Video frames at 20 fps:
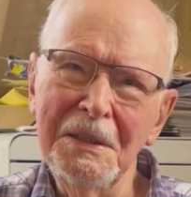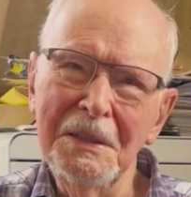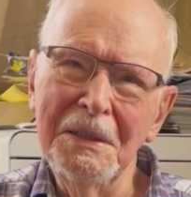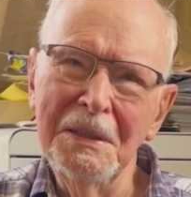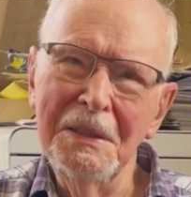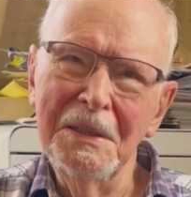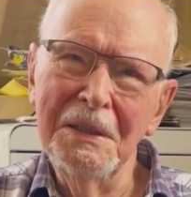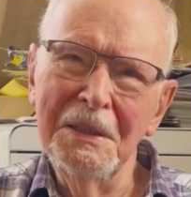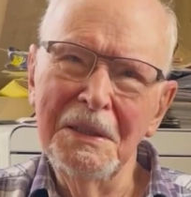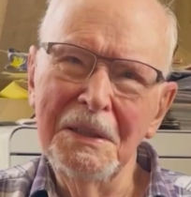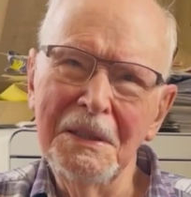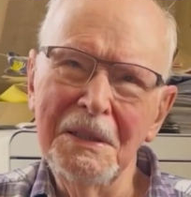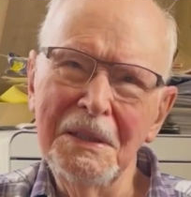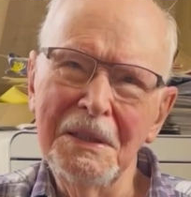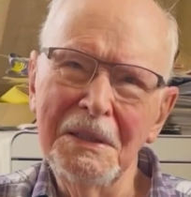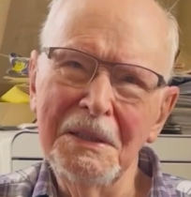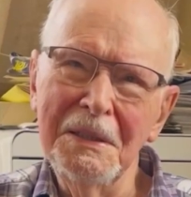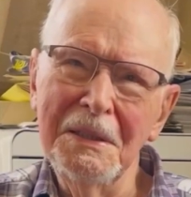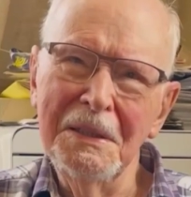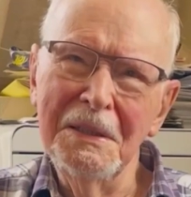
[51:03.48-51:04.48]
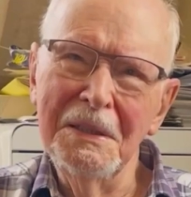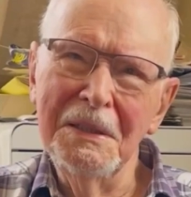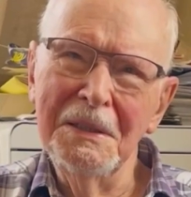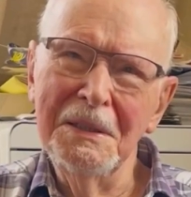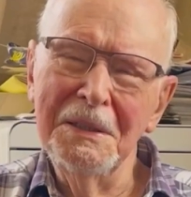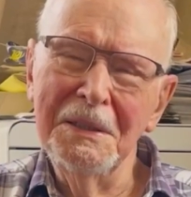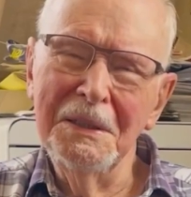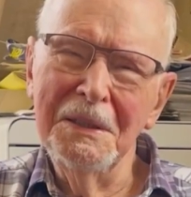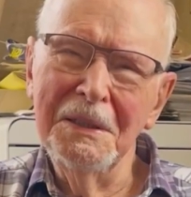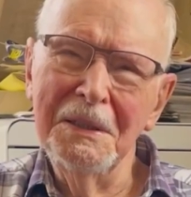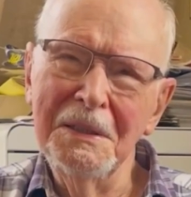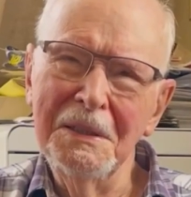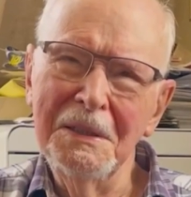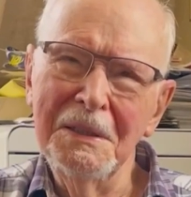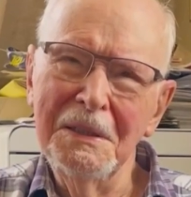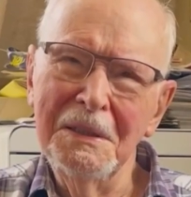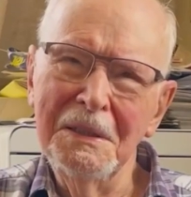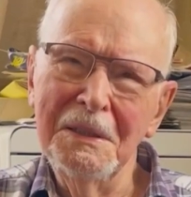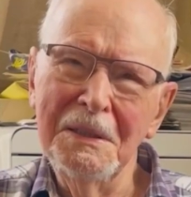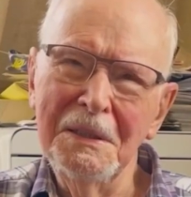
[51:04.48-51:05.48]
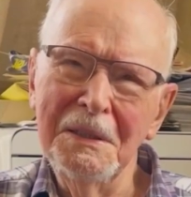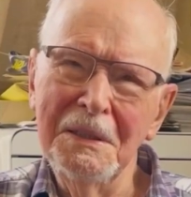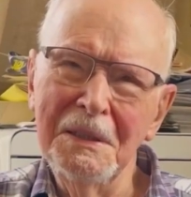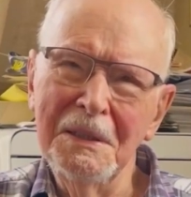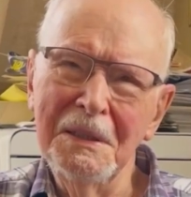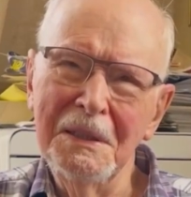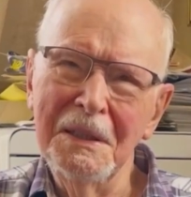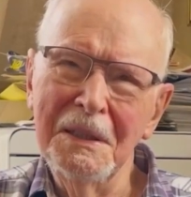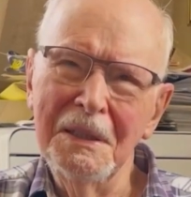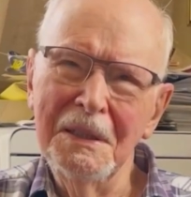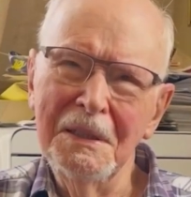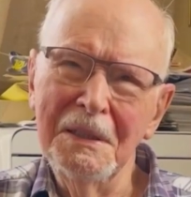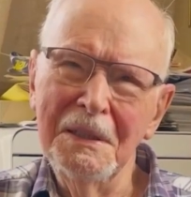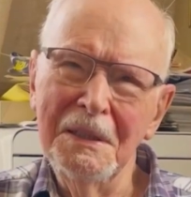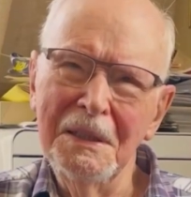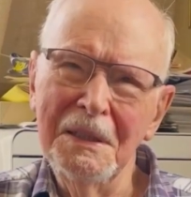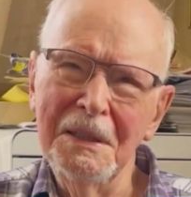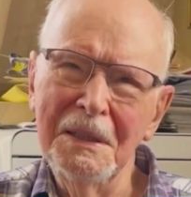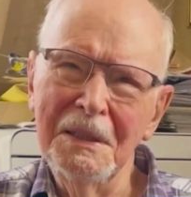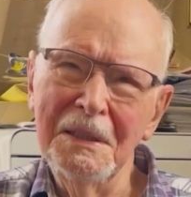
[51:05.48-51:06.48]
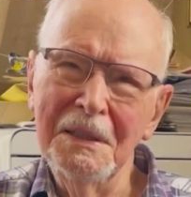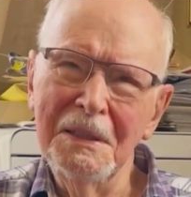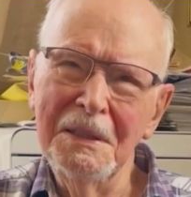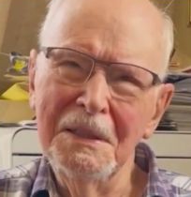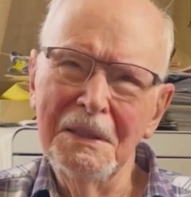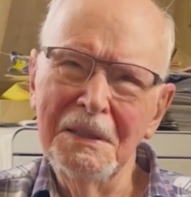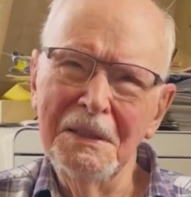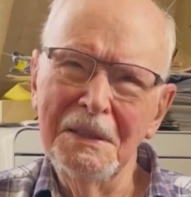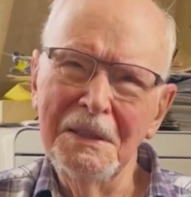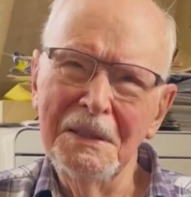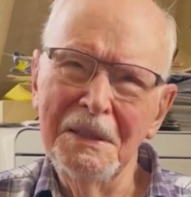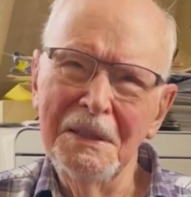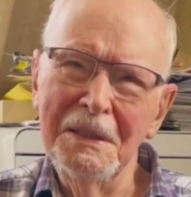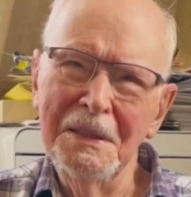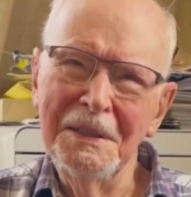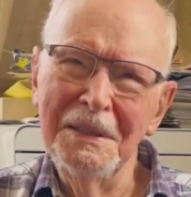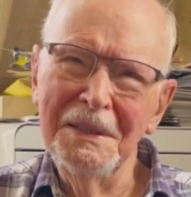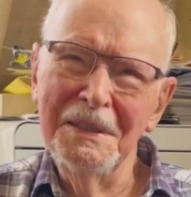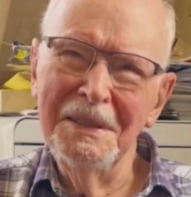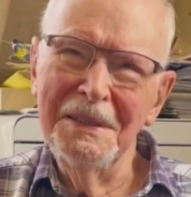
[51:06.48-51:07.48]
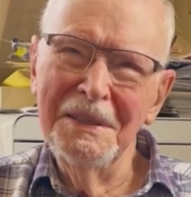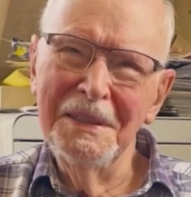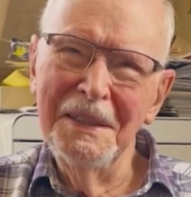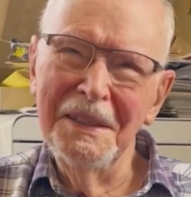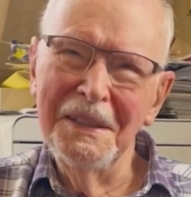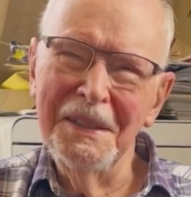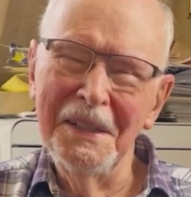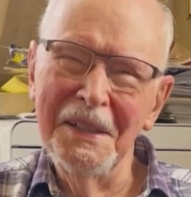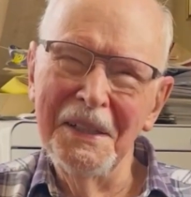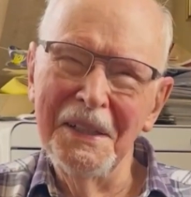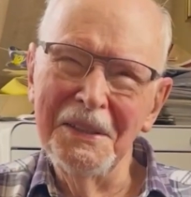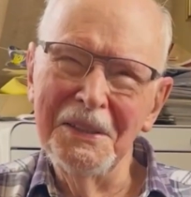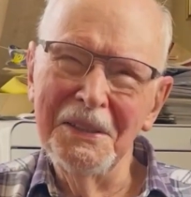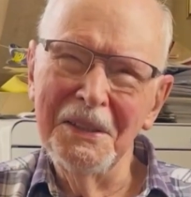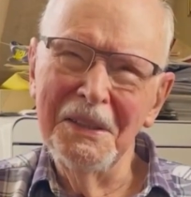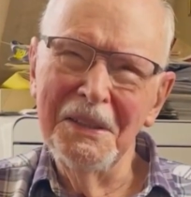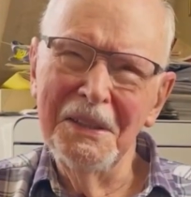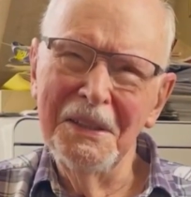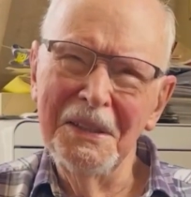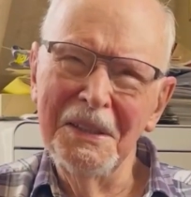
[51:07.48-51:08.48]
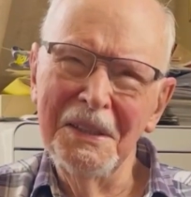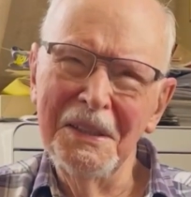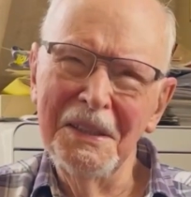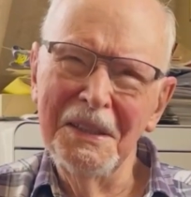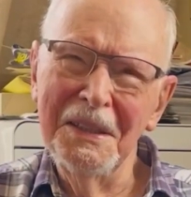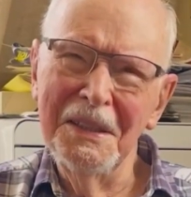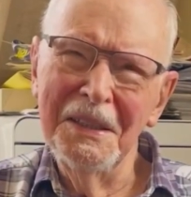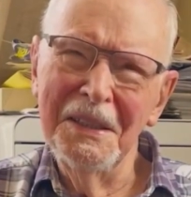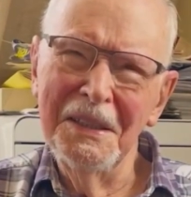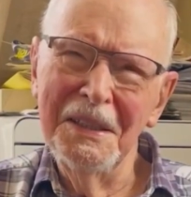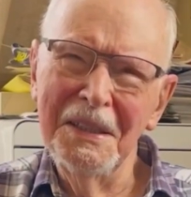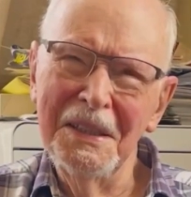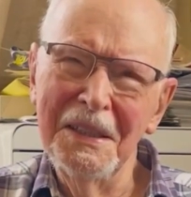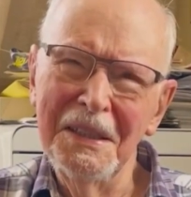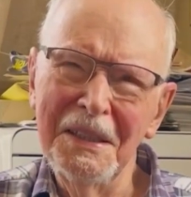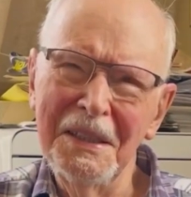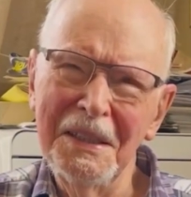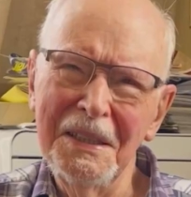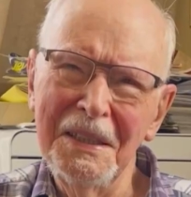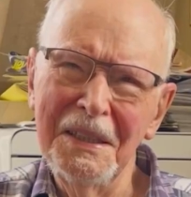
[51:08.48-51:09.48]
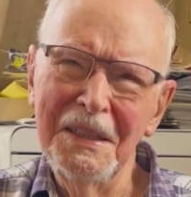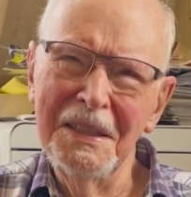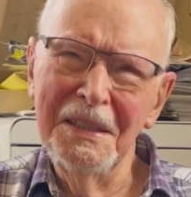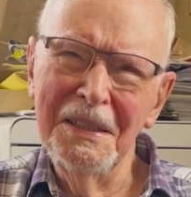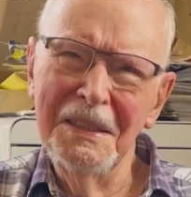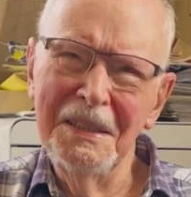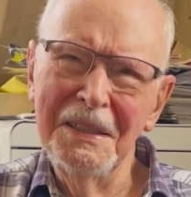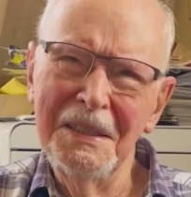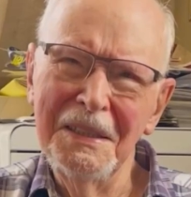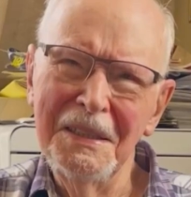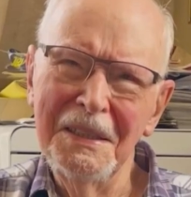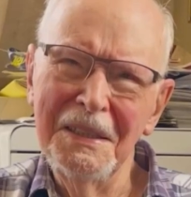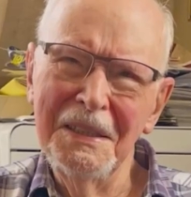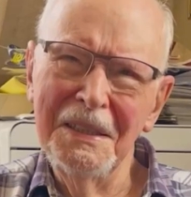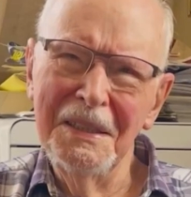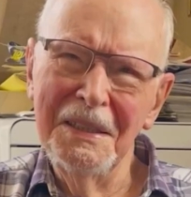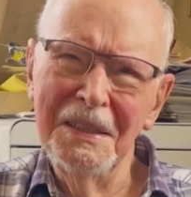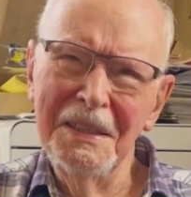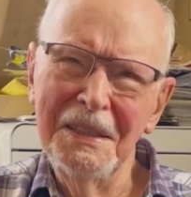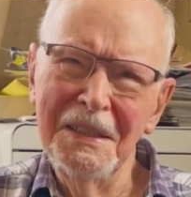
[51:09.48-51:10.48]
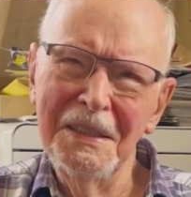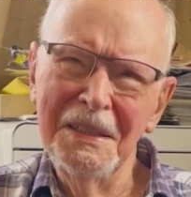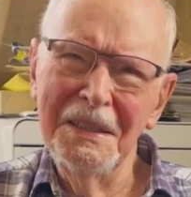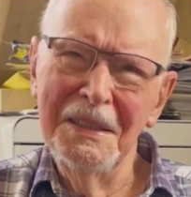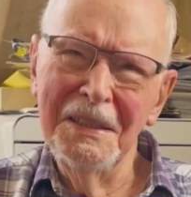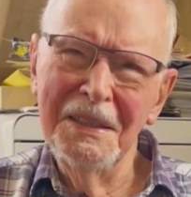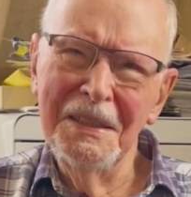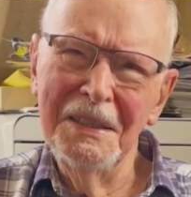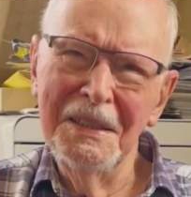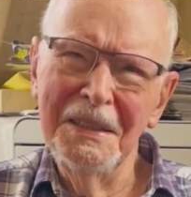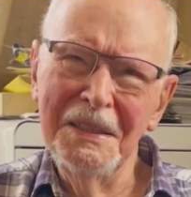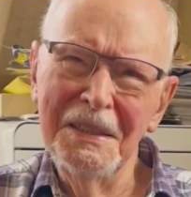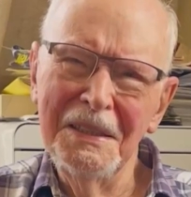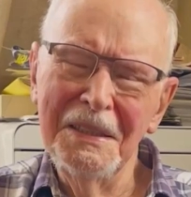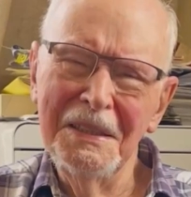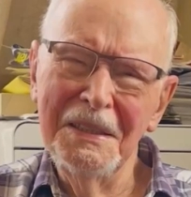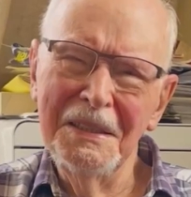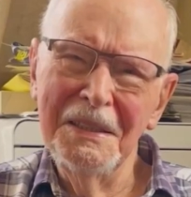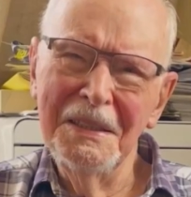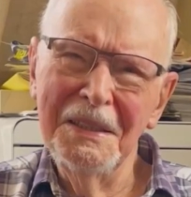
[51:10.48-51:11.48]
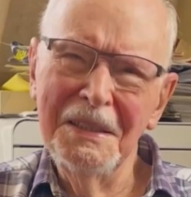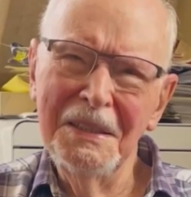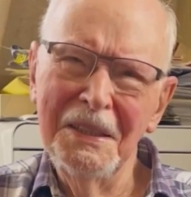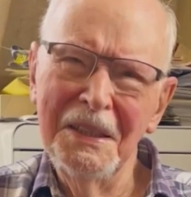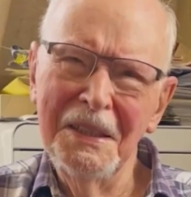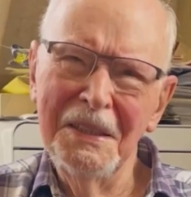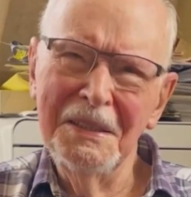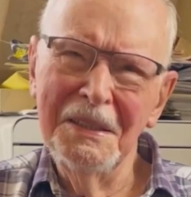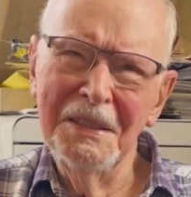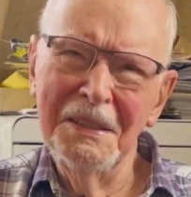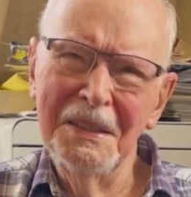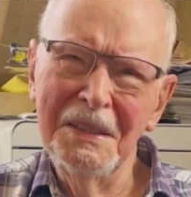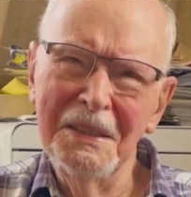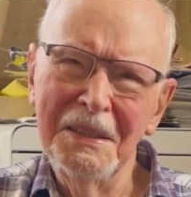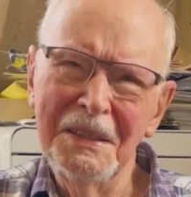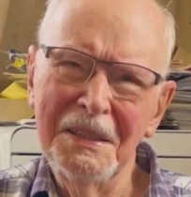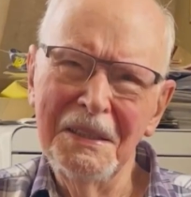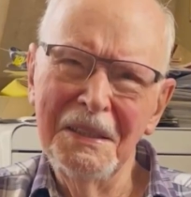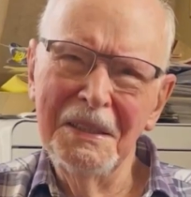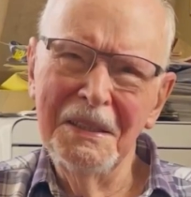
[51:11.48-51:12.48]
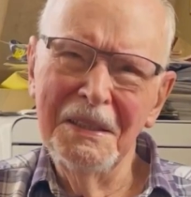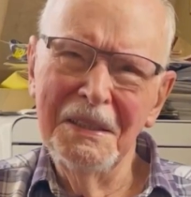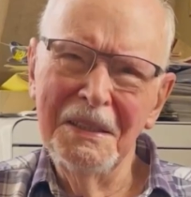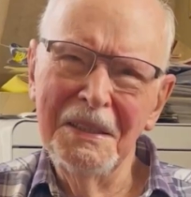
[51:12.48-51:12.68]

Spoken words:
you briefly, before we started all this, you mentioned we were talking briefly about relationships and your interests. So, where did that come from? How did that?